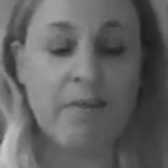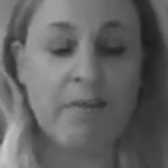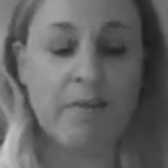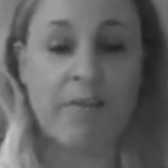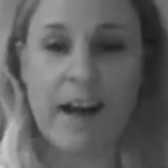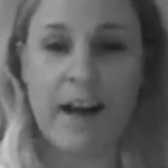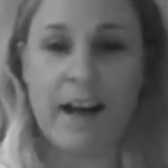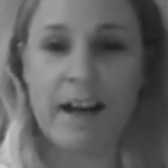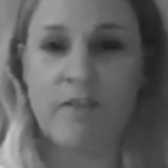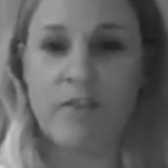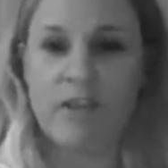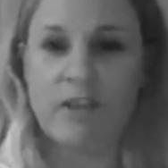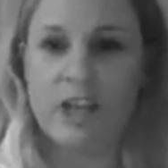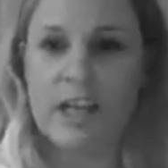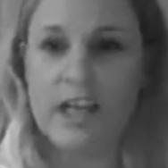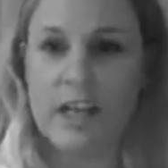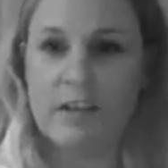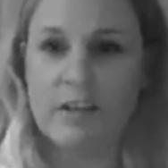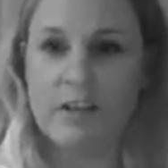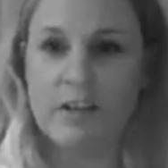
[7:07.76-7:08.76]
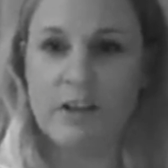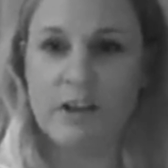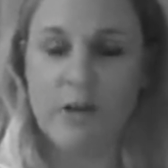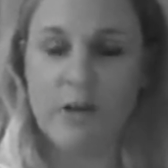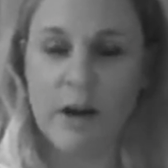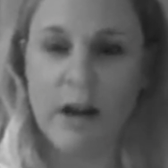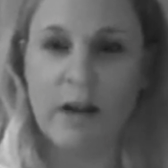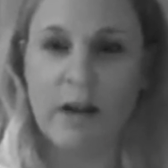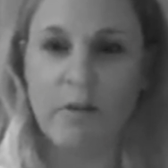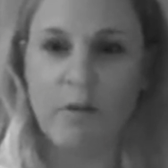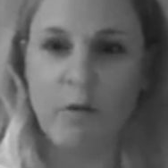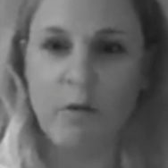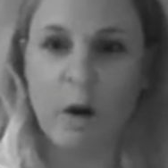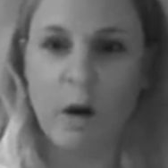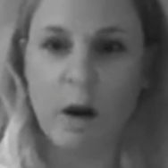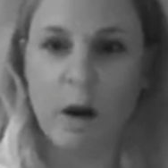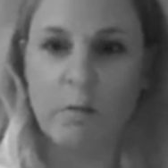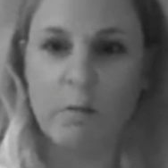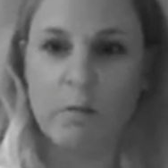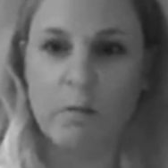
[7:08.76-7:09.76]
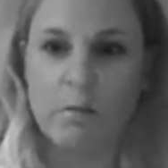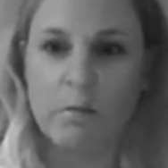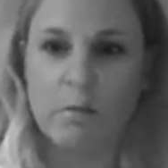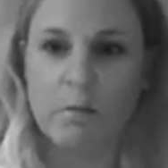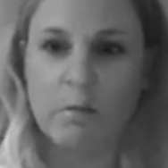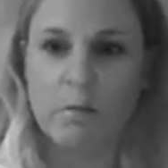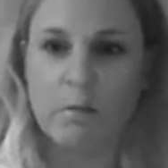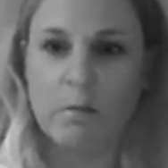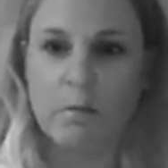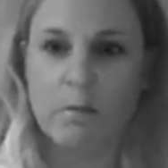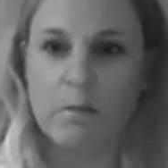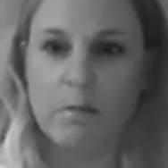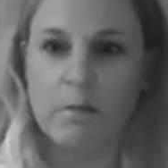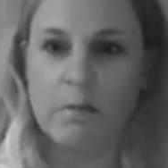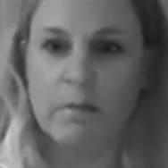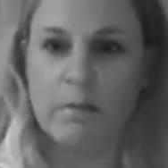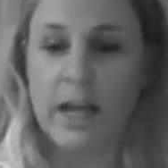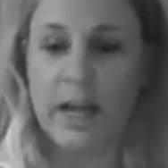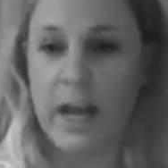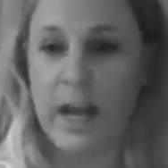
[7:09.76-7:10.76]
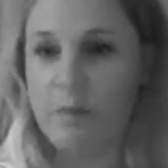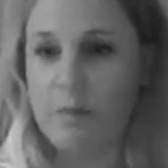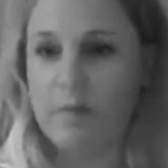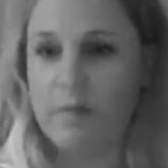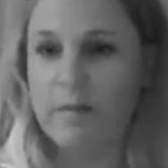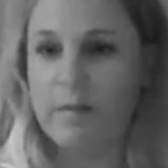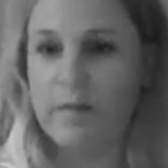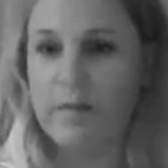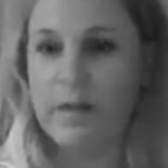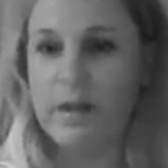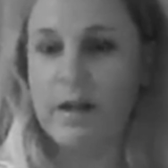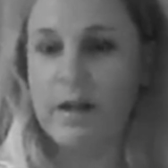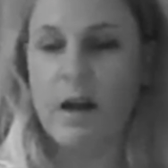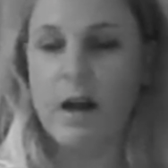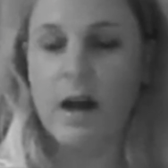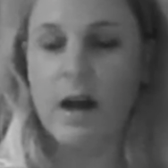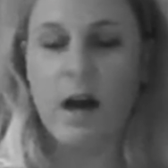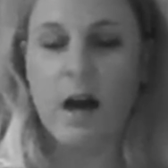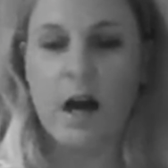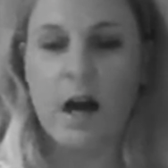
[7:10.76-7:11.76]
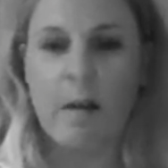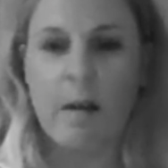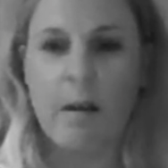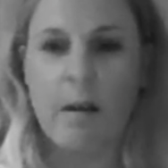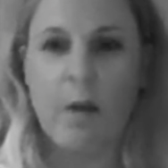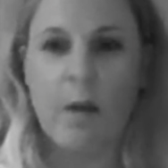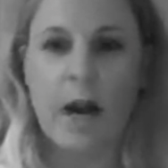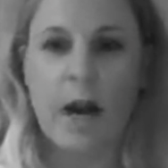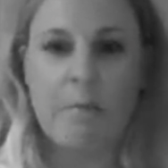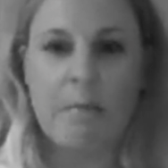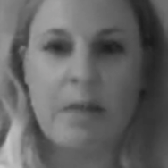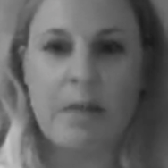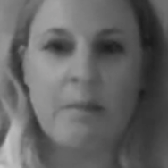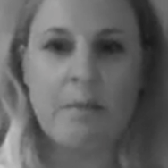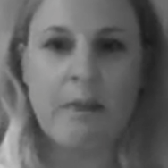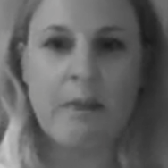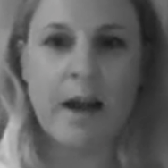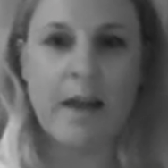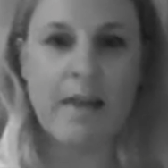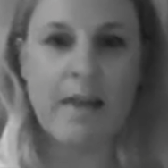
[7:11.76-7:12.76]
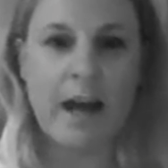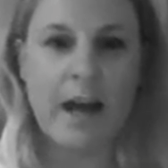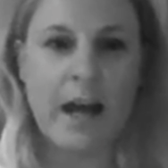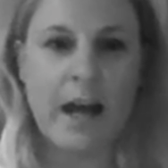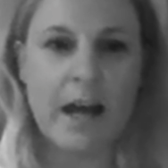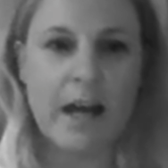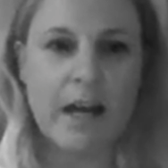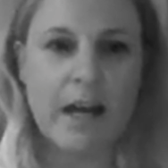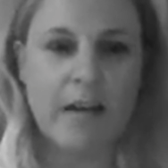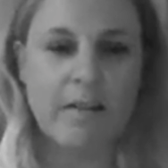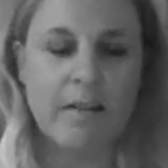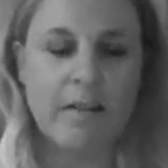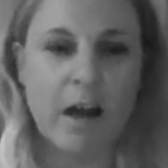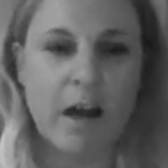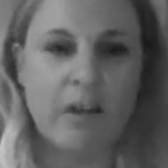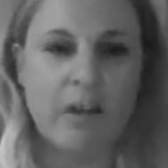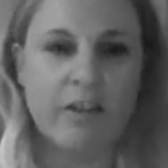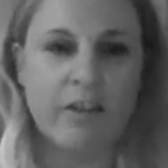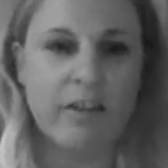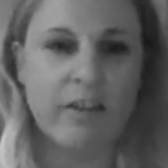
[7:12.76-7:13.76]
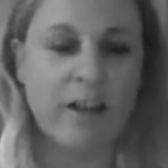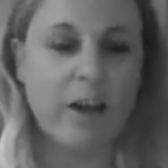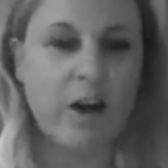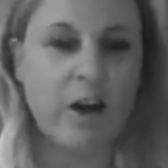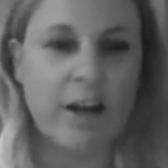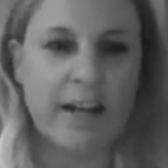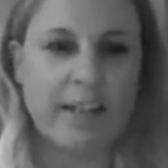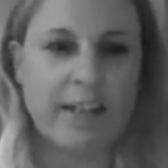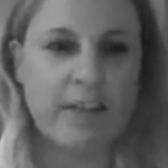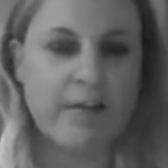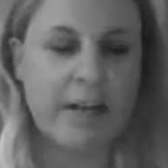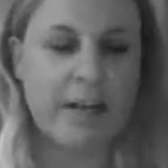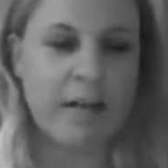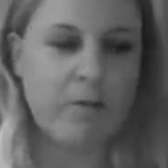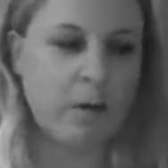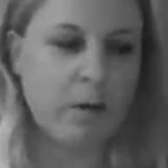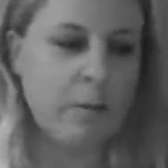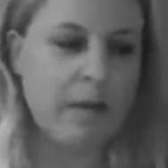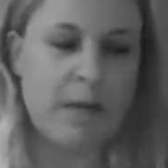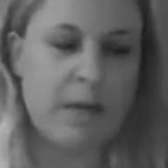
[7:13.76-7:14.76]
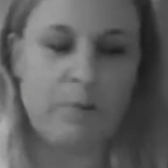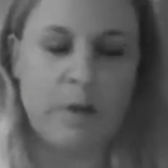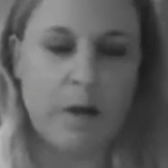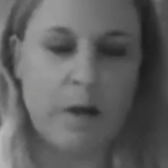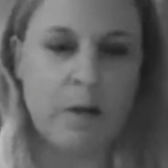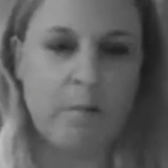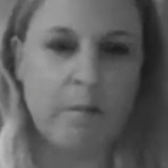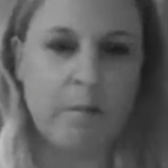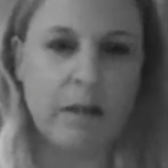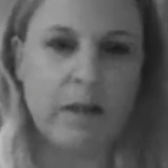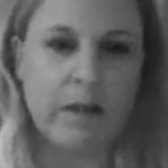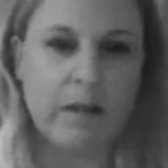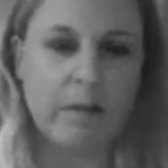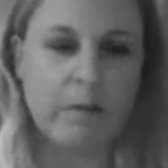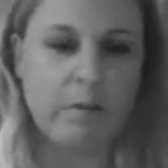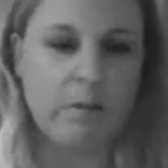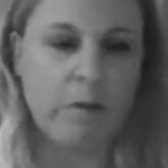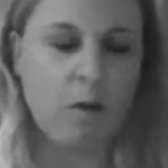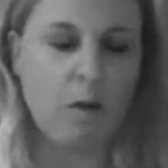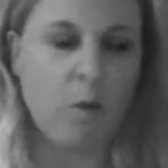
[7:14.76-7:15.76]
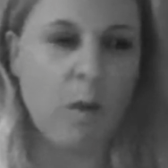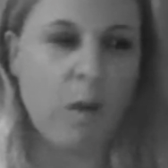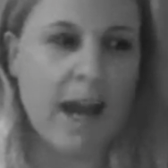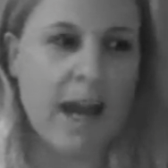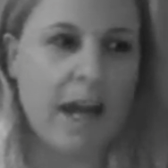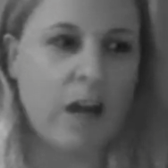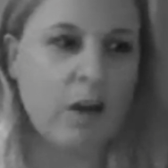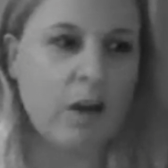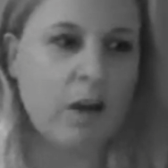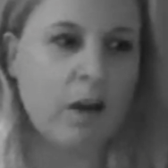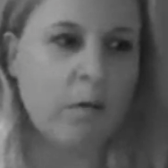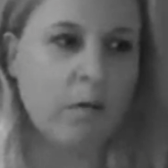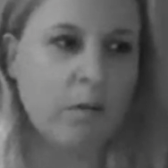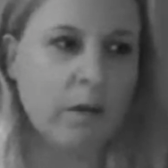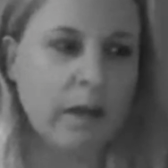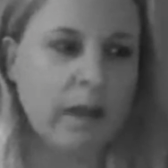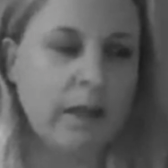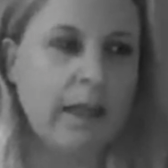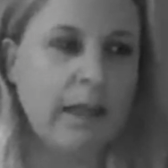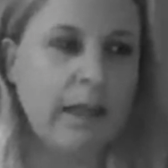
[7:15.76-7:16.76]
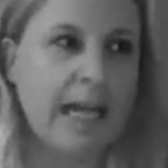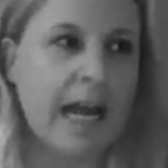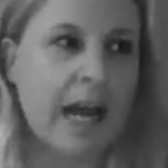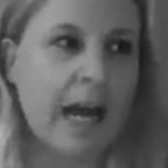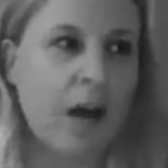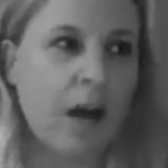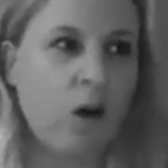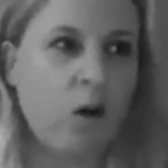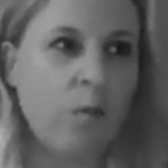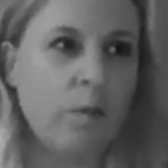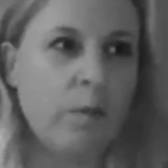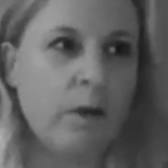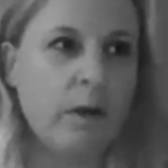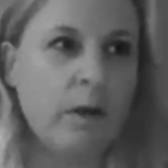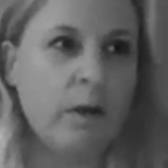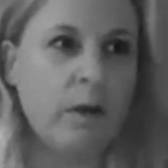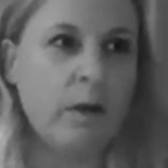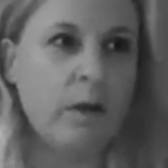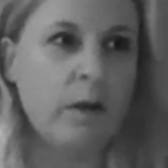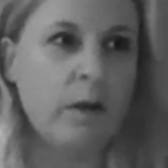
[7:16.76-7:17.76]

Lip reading: of 5G to transform the games. And what I mean by that is not just the connectivity for people, but the way it could really help